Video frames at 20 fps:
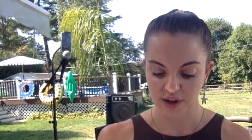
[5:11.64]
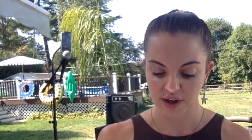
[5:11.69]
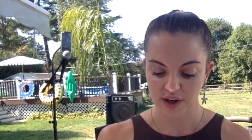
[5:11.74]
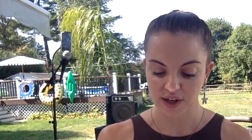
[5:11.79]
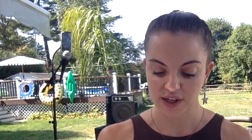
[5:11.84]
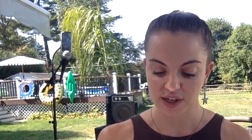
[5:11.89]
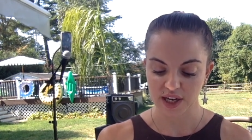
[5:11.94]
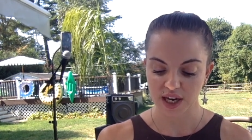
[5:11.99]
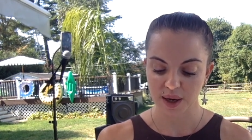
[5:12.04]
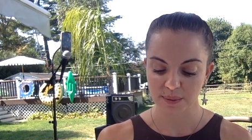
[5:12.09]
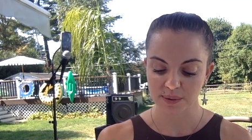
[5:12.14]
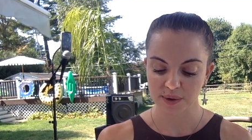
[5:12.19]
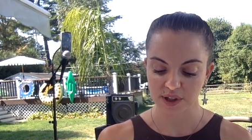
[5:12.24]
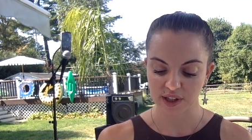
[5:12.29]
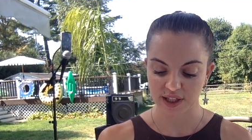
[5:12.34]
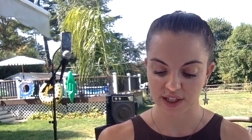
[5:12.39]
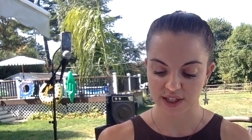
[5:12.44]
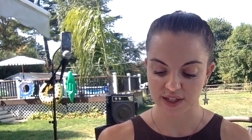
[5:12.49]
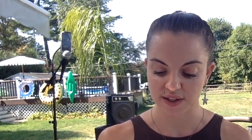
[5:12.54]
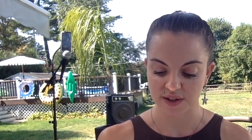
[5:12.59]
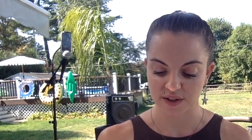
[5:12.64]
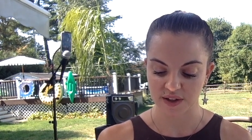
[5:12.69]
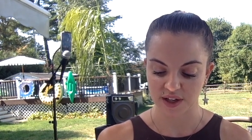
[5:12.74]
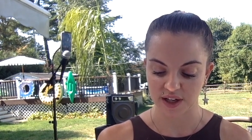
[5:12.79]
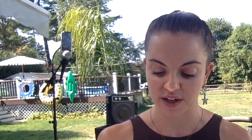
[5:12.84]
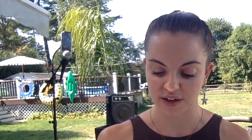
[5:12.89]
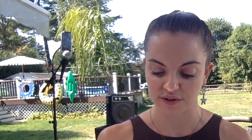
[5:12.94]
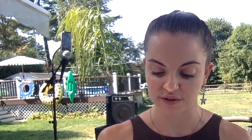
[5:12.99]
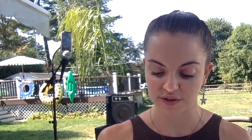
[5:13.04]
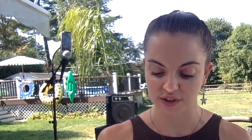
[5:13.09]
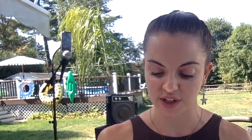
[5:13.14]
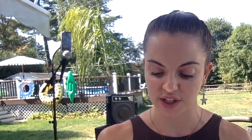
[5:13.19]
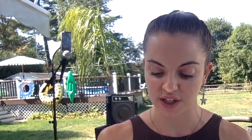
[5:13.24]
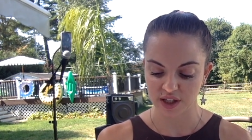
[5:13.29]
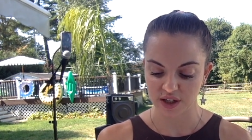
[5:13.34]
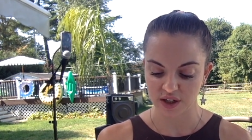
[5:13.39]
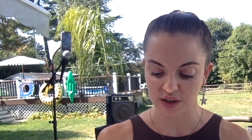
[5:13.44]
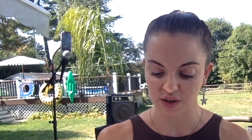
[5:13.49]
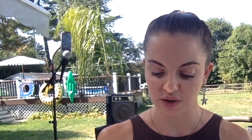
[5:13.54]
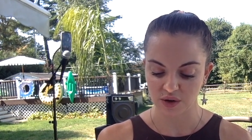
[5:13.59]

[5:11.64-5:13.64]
And capitalize on every